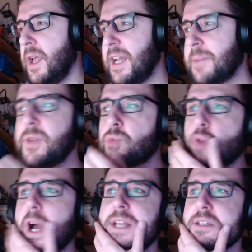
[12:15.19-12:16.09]
Let me
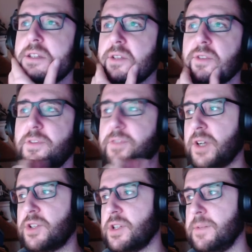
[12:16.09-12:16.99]
write the
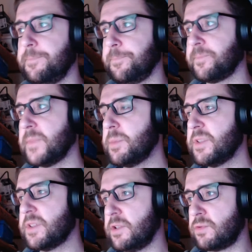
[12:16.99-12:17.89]
function. Let me
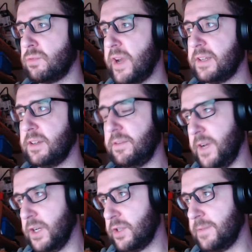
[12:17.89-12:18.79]
start writing the
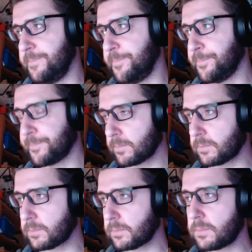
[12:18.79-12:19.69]
function,
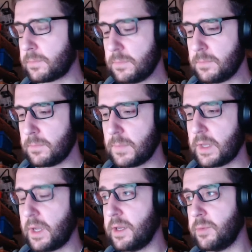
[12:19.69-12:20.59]

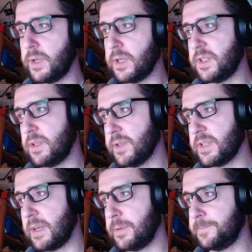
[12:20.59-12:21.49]
and then we can see what's up.